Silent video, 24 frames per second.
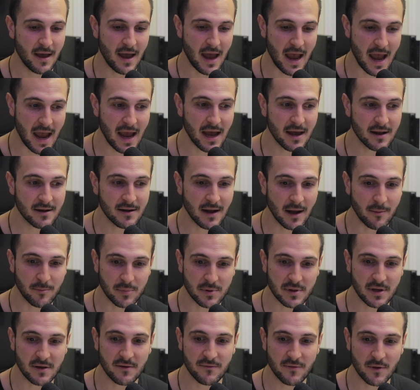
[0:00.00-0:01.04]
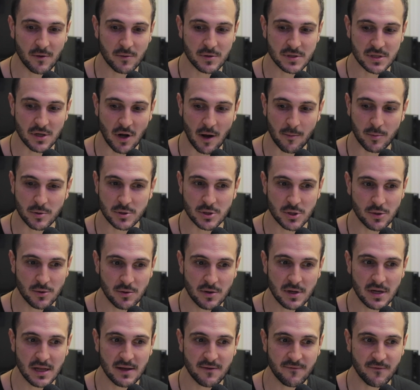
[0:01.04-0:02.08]
And I believe there was an
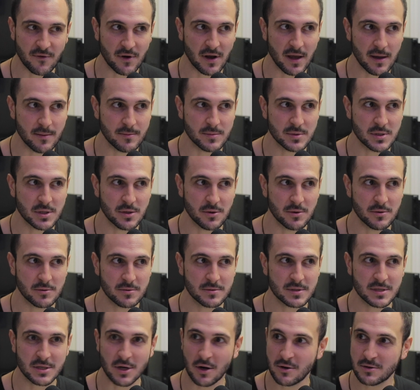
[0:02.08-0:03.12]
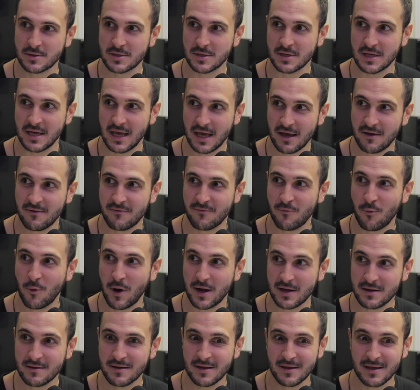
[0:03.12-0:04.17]
opportunity for him to start to give
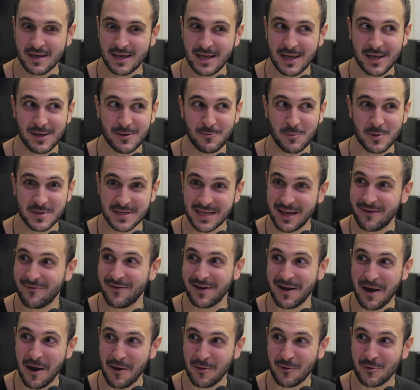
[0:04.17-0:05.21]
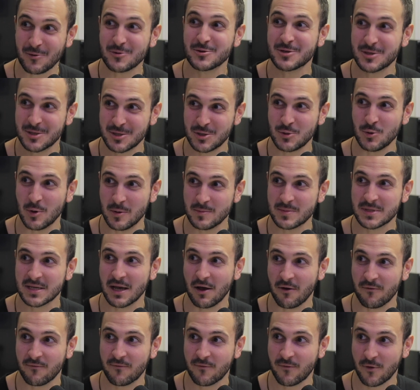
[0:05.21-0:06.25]
what he was giving others to
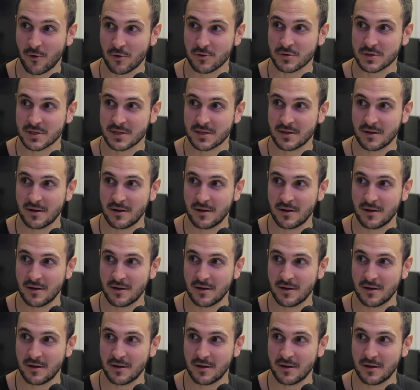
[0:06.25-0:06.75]
himself first.